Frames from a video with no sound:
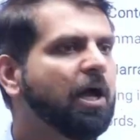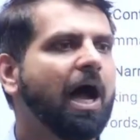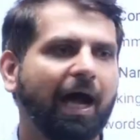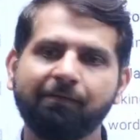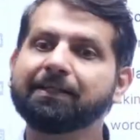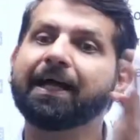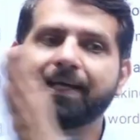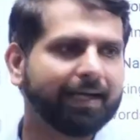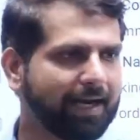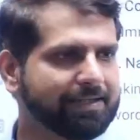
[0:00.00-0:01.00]
I will
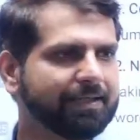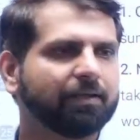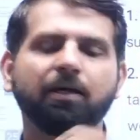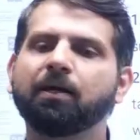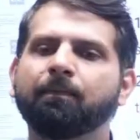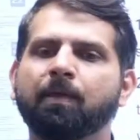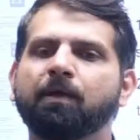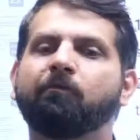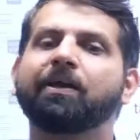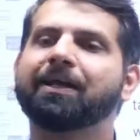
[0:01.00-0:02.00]
categorize it.
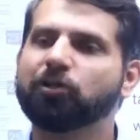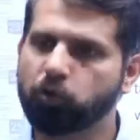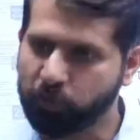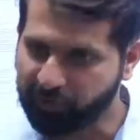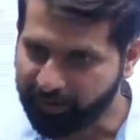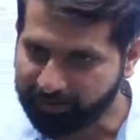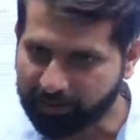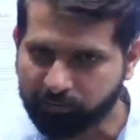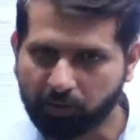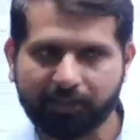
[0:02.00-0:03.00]
What are the social factors
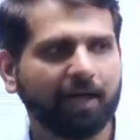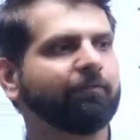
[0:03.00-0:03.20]
for that?